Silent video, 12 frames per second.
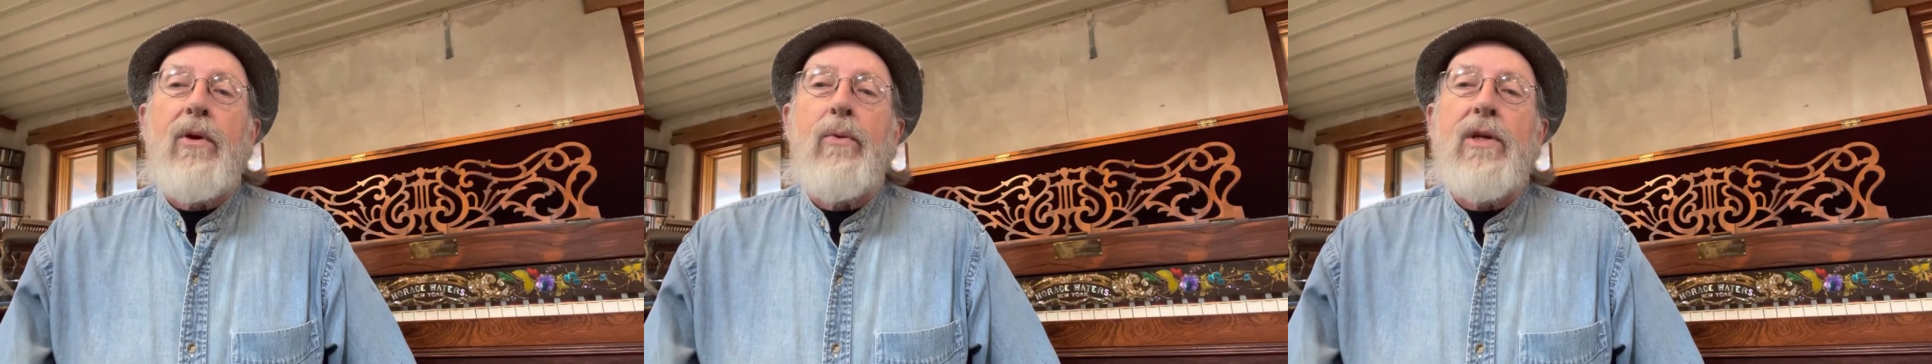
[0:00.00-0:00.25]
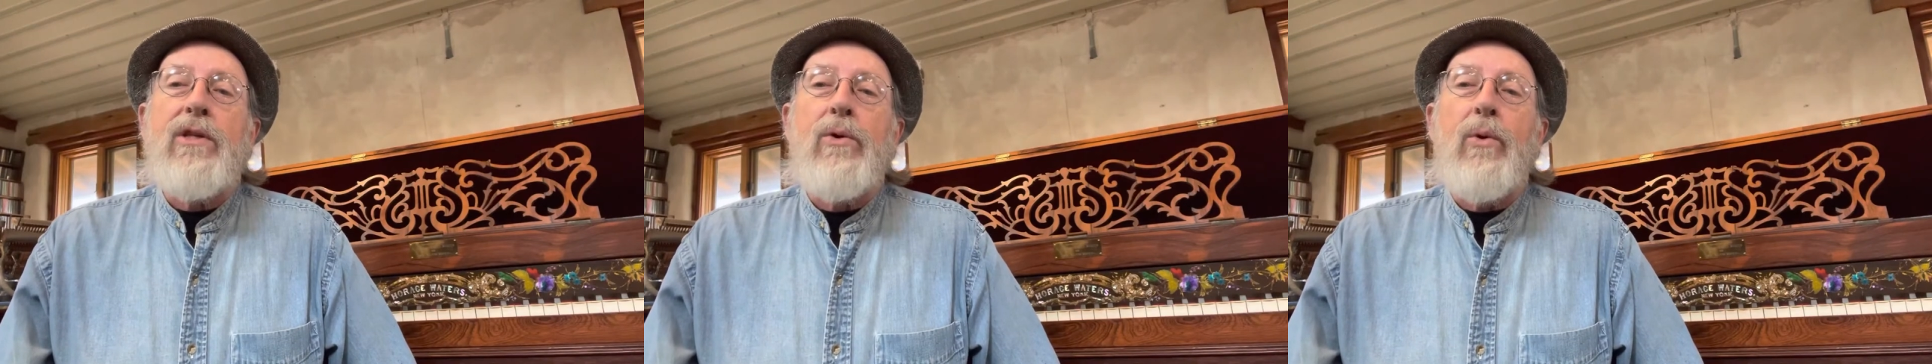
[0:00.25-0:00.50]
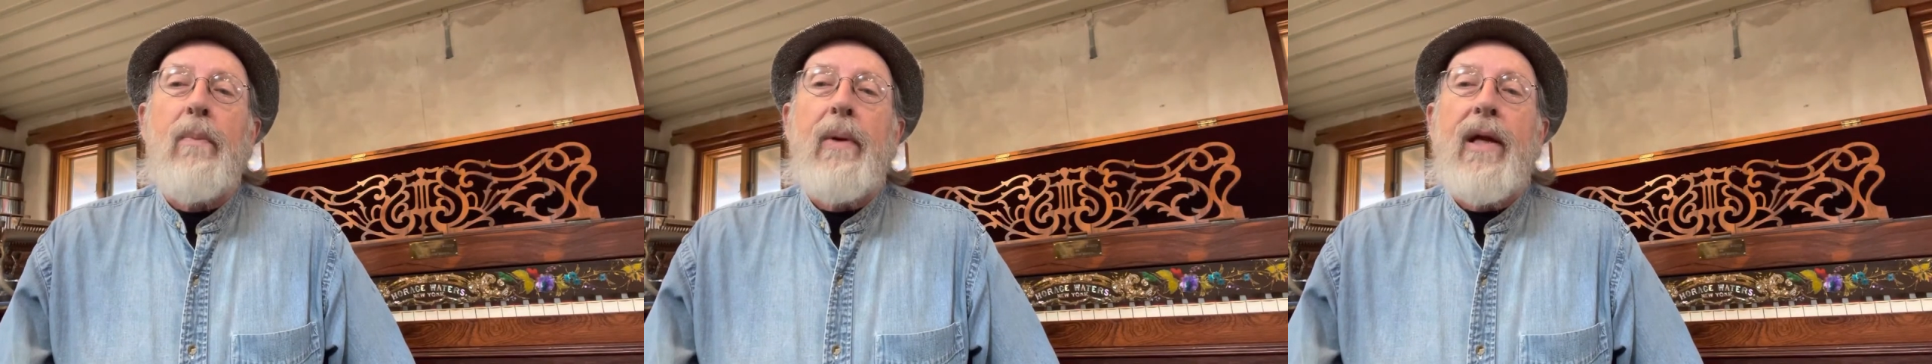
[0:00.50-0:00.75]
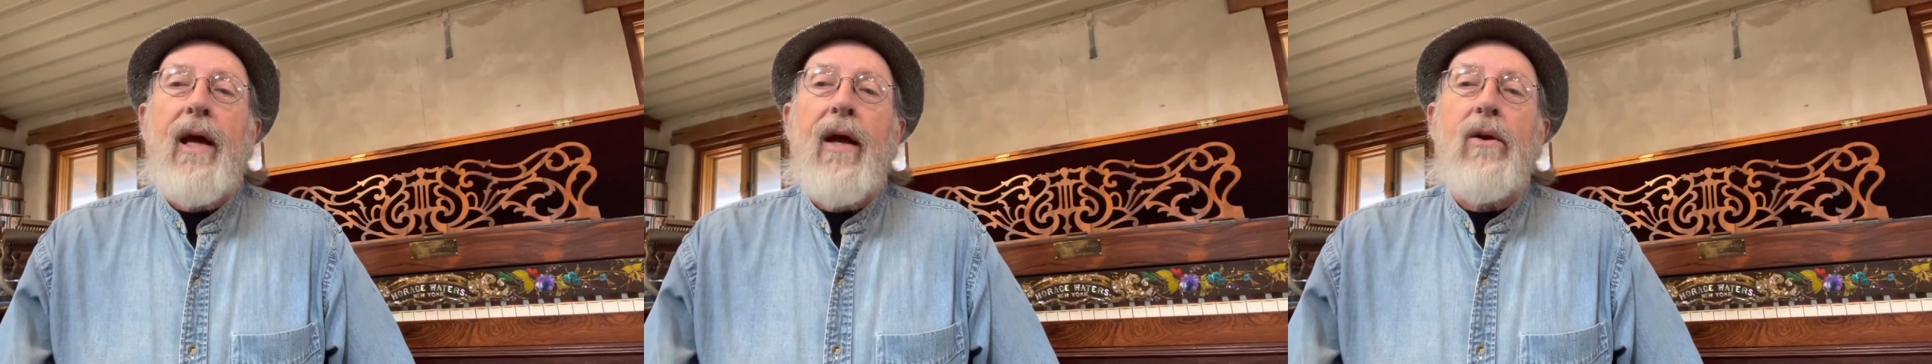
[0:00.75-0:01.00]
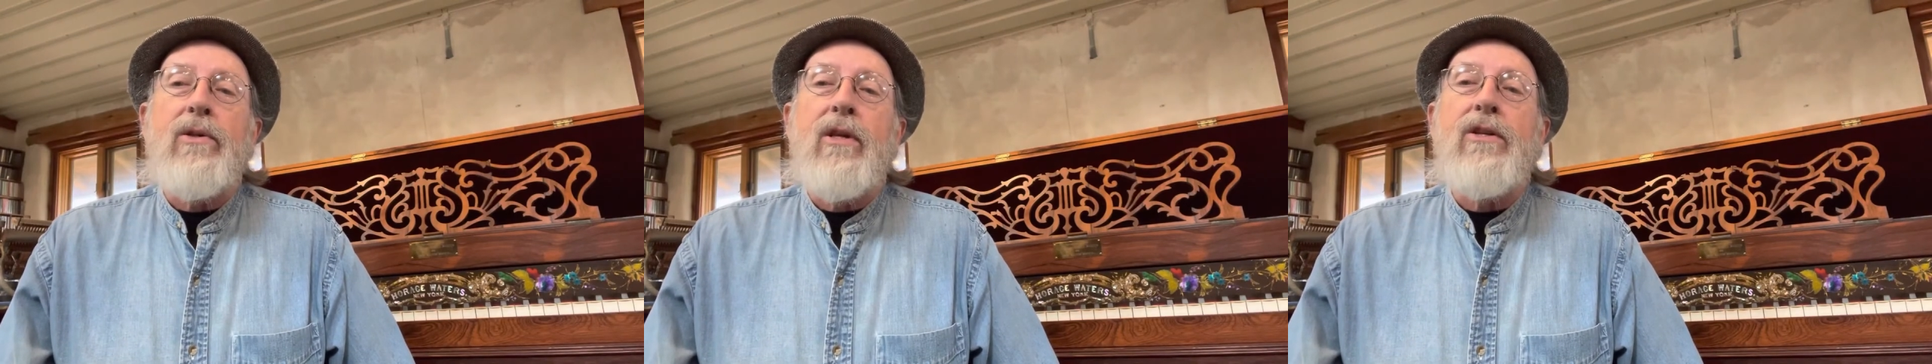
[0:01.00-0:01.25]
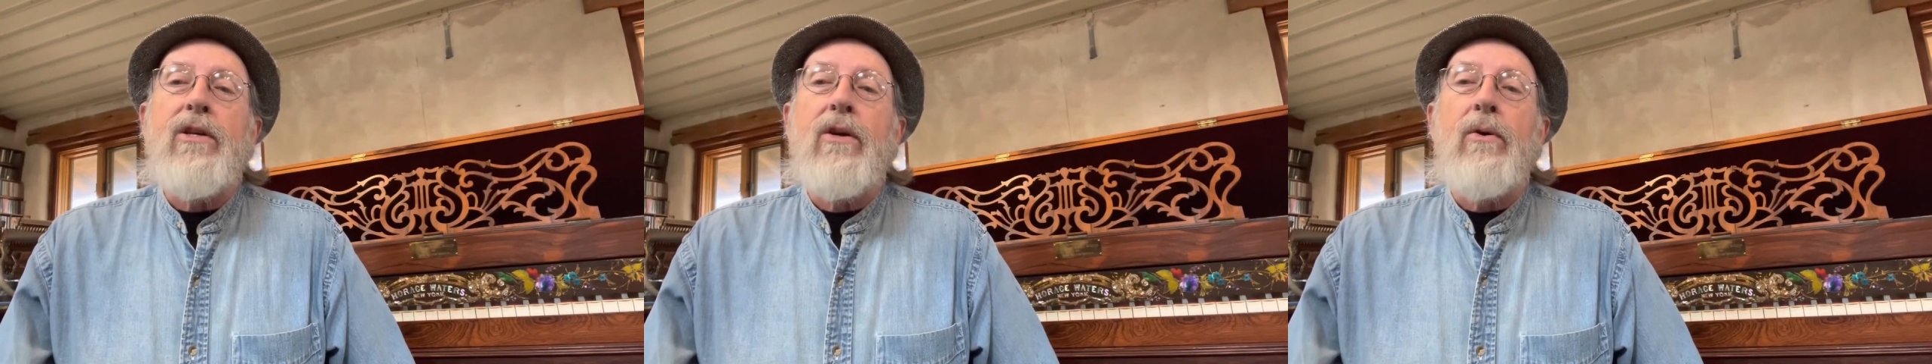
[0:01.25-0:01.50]
to restore pianos
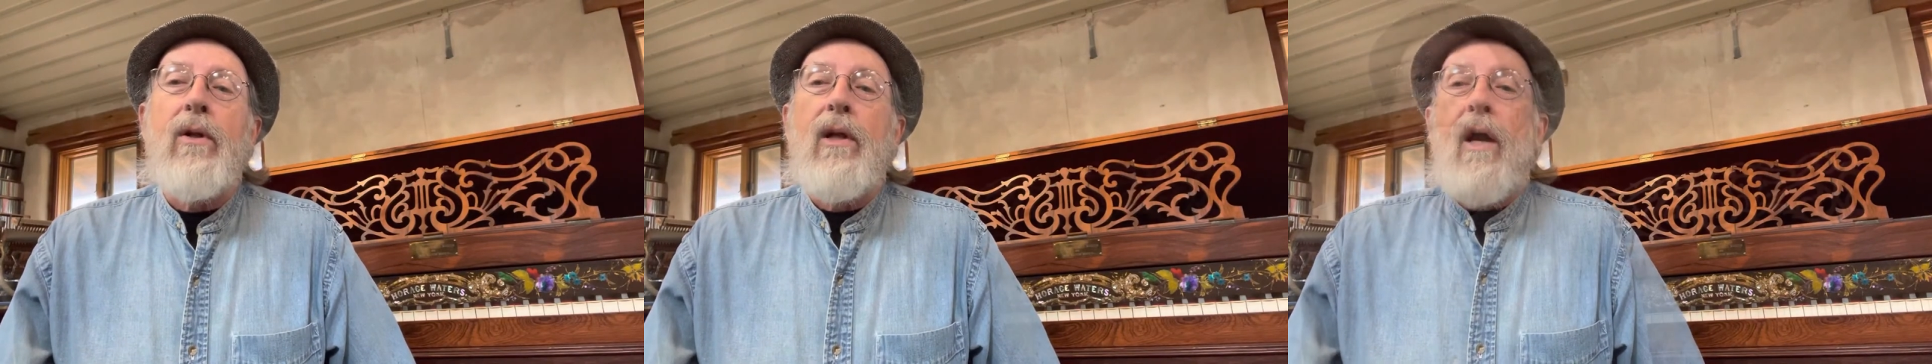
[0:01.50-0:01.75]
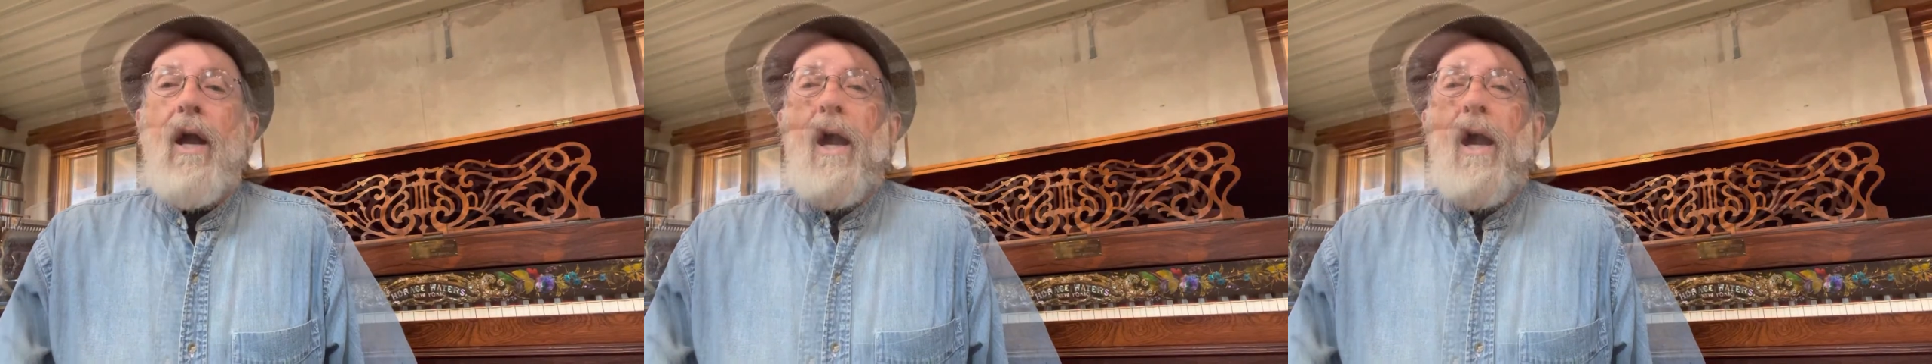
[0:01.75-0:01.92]
in general.